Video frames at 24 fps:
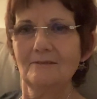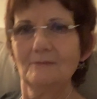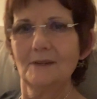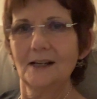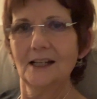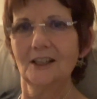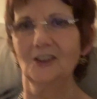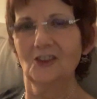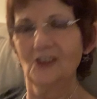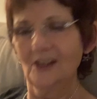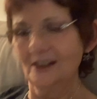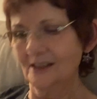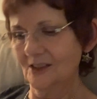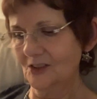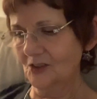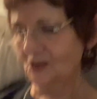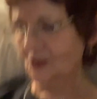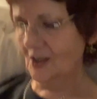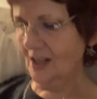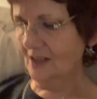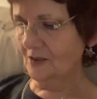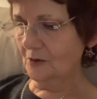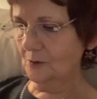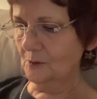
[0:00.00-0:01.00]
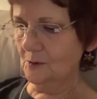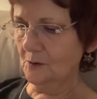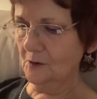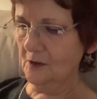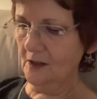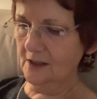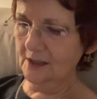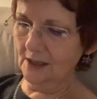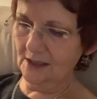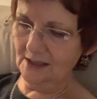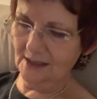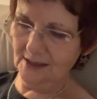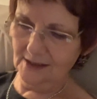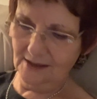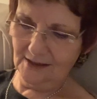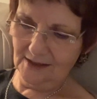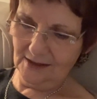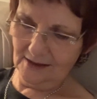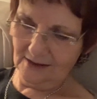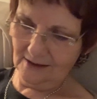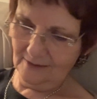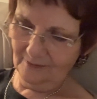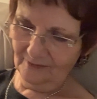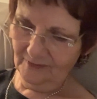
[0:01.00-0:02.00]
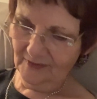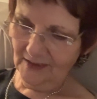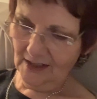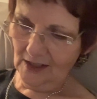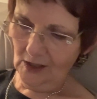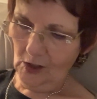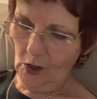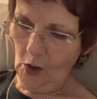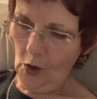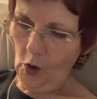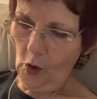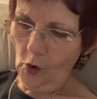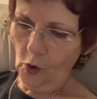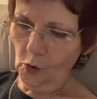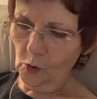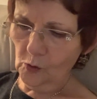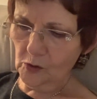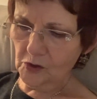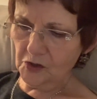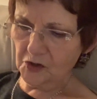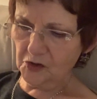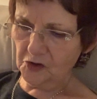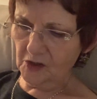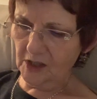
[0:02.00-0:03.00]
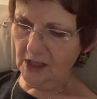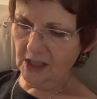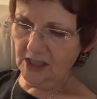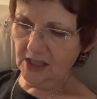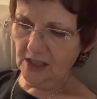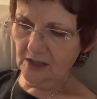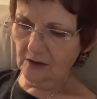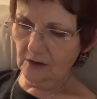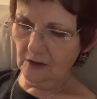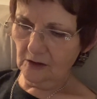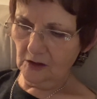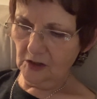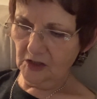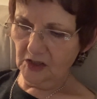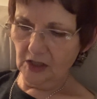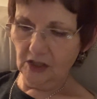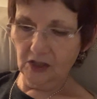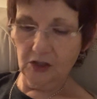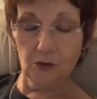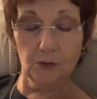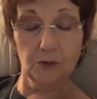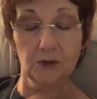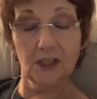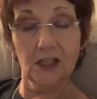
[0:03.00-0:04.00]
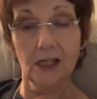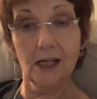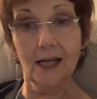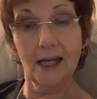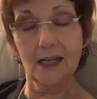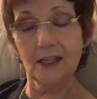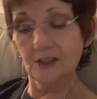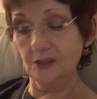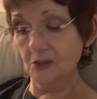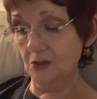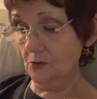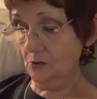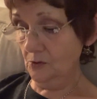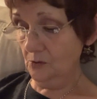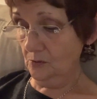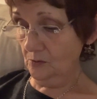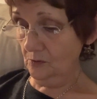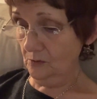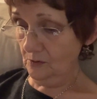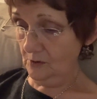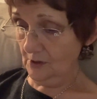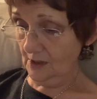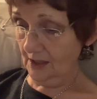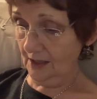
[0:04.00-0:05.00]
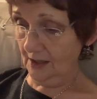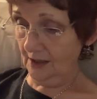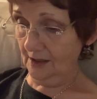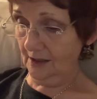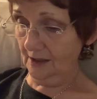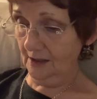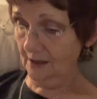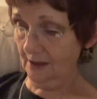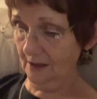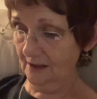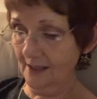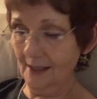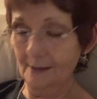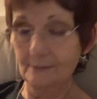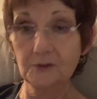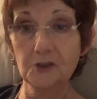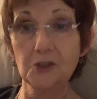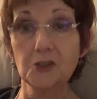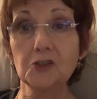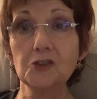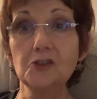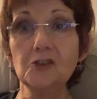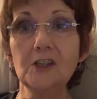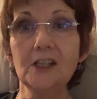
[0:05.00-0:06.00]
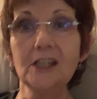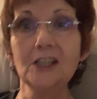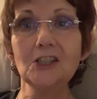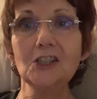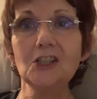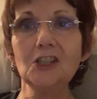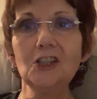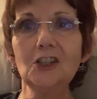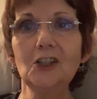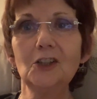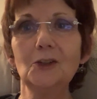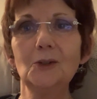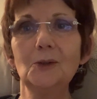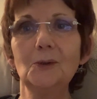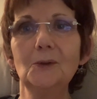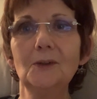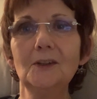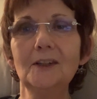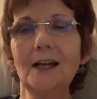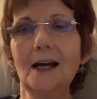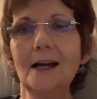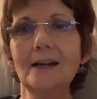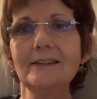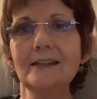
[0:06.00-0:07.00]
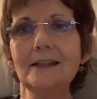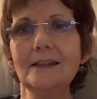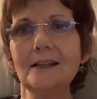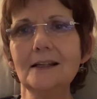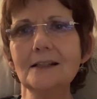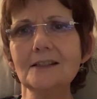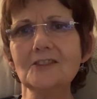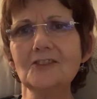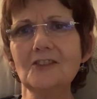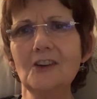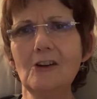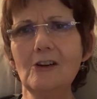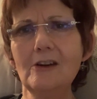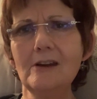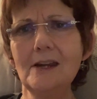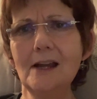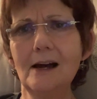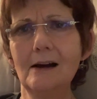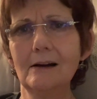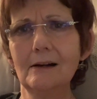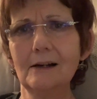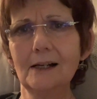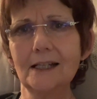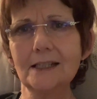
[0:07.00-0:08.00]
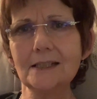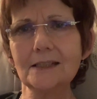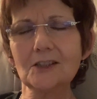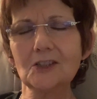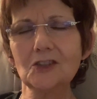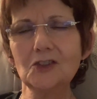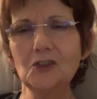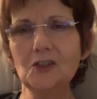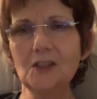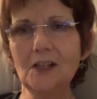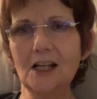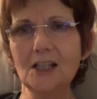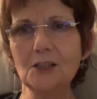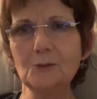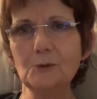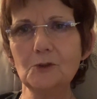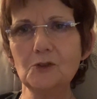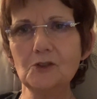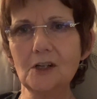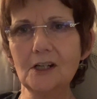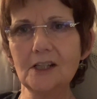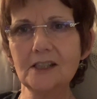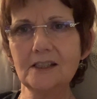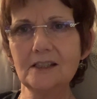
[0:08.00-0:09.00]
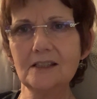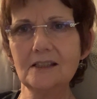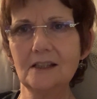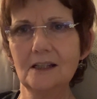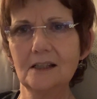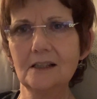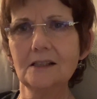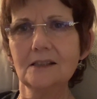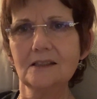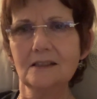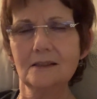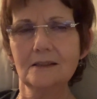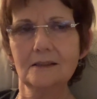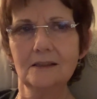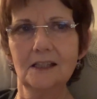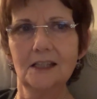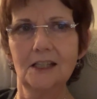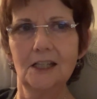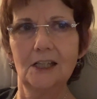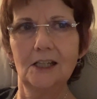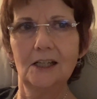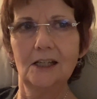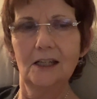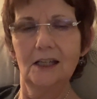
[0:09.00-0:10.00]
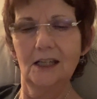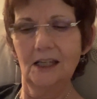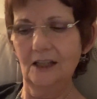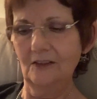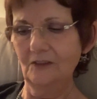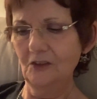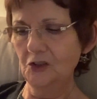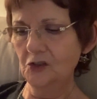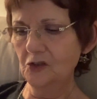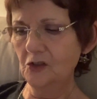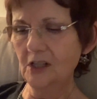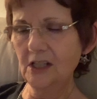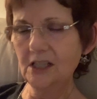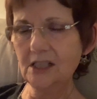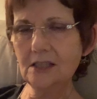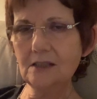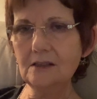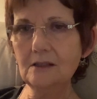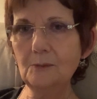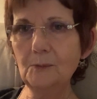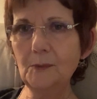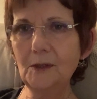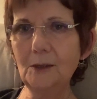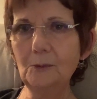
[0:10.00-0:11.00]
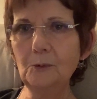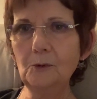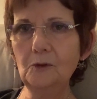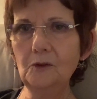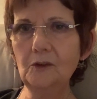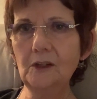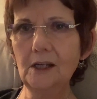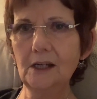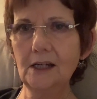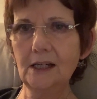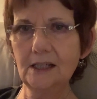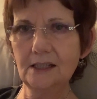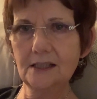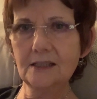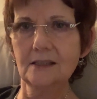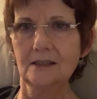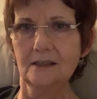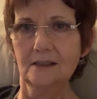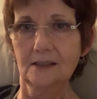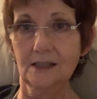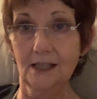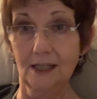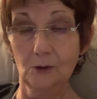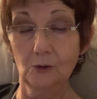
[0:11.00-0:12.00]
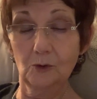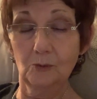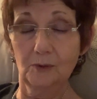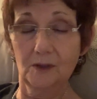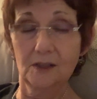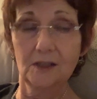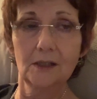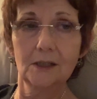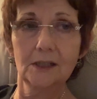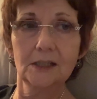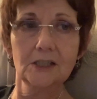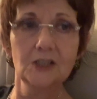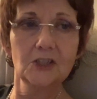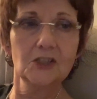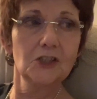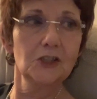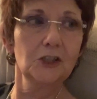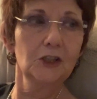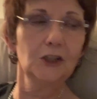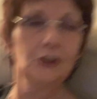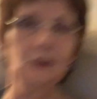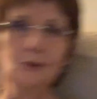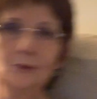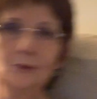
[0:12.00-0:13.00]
my granddaughter. I thought it was quite nice. It says, always treat others as you'd like to uh, them to treat you. And I think that's very nice because you like to be treated nice. And if you treat other people nice, they will be nice to you.